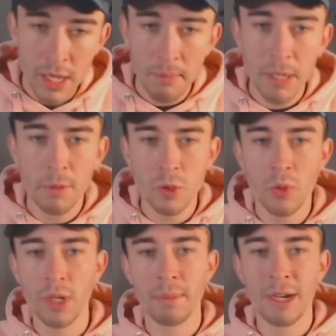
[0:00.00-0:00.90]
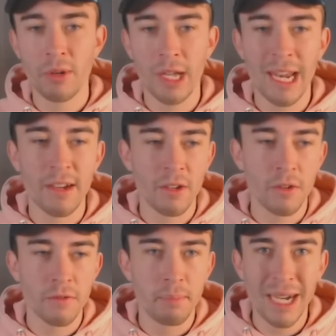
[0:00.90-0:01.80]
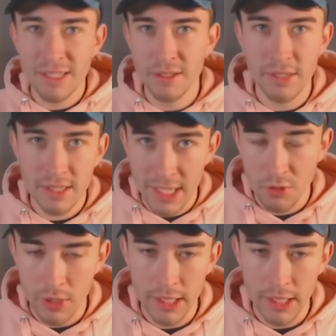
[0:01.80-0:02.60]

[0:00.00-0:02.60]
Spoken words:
People talk about a lack of patterns, etc.